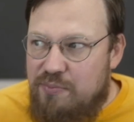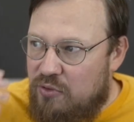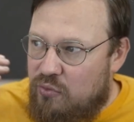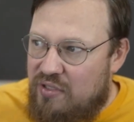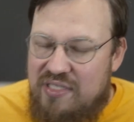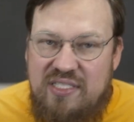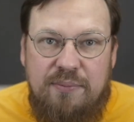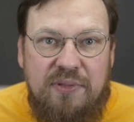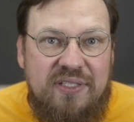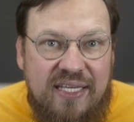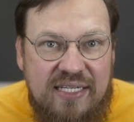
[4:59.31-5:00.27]
between
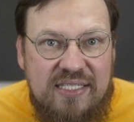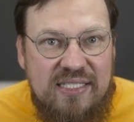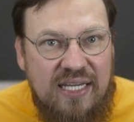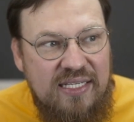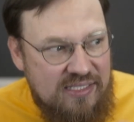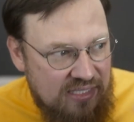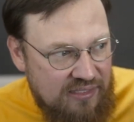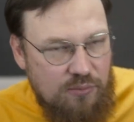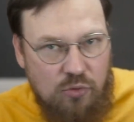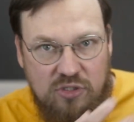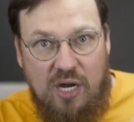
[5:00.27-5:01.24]
simple dating sites and a
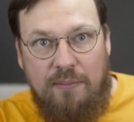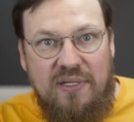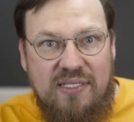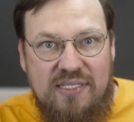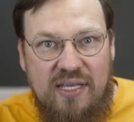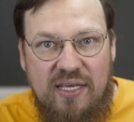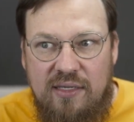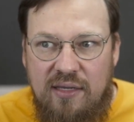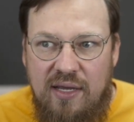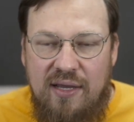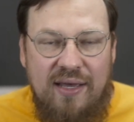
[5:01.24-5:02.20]
more complex thing,